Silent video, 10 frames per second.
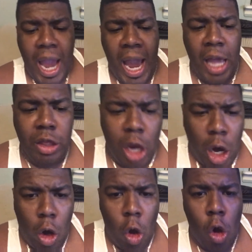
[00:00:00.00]
in
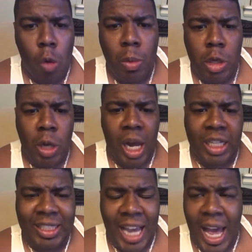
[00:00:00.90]
their home, you got a
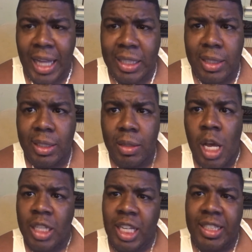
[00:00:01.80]
chance
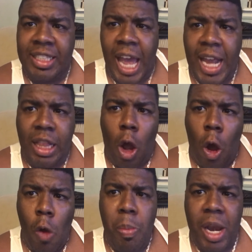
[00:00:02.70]
to take the
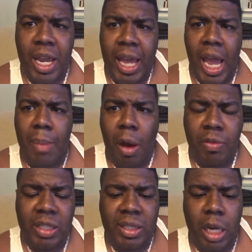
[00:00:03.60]
opening game of
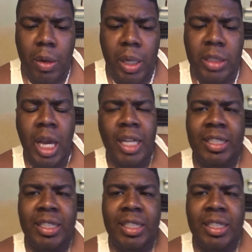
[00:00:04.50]
the series,